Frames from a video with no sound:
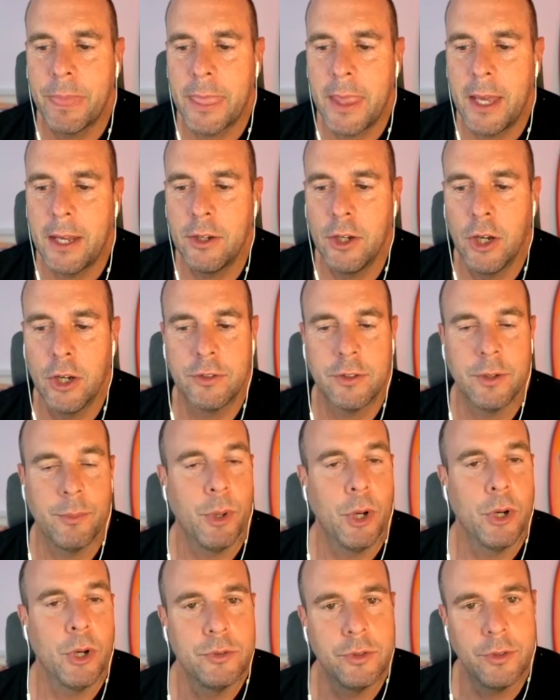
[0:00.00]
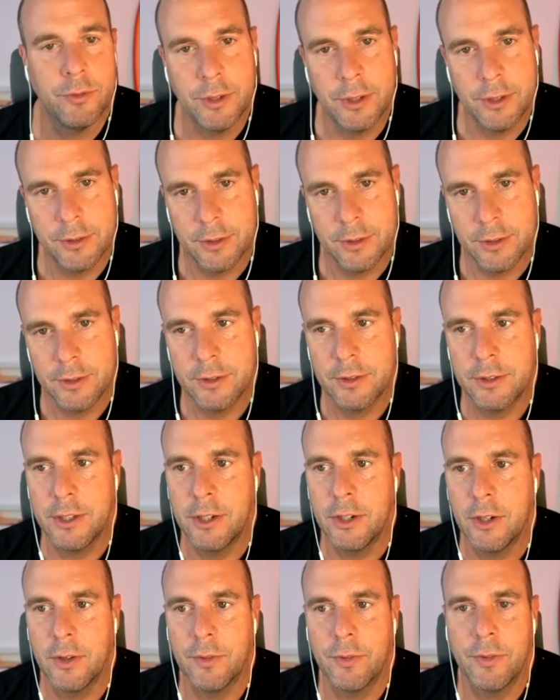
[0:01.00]
had noticed a post of his had slid
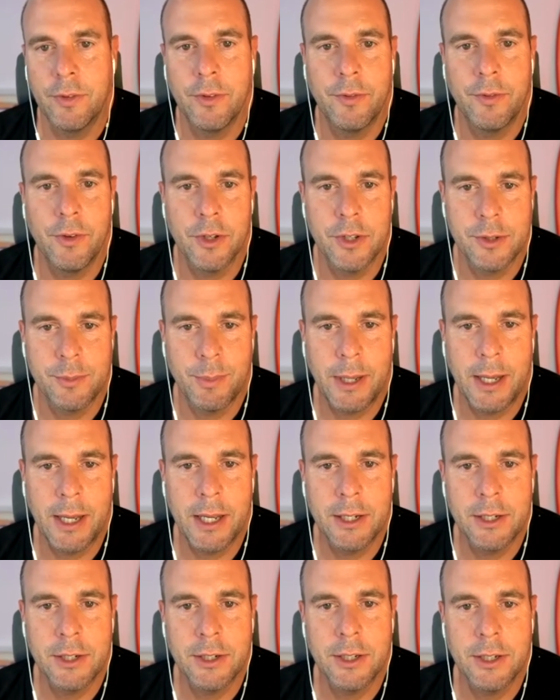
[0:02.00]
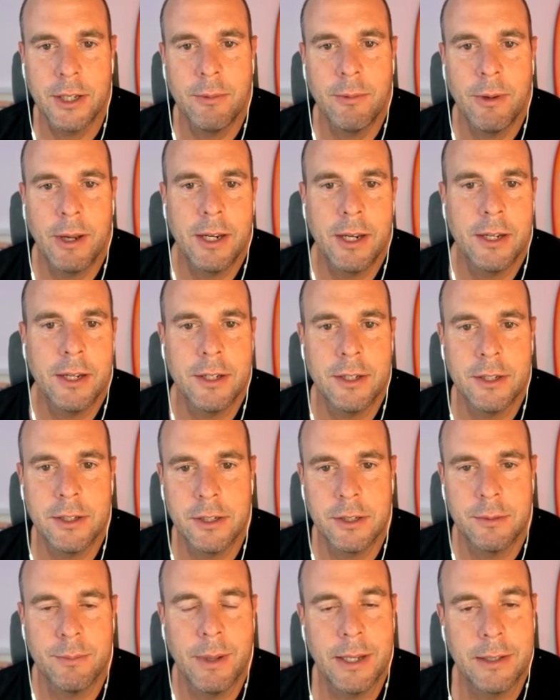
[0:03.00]
off the first page, and he went in and
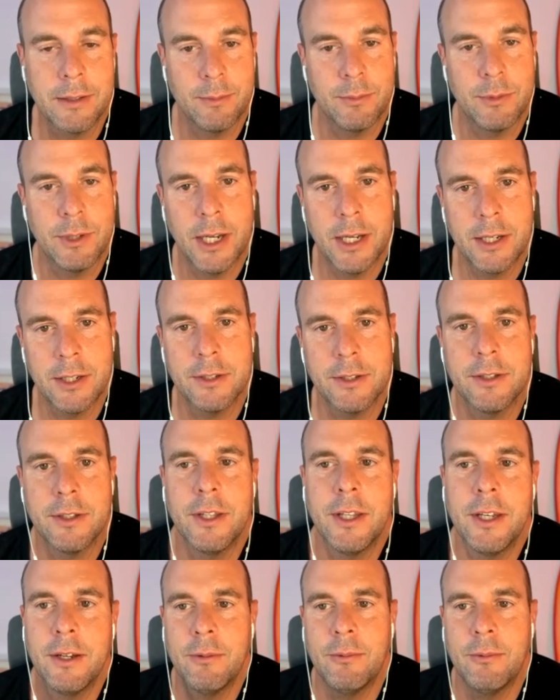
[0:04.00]
just made some changes, and then it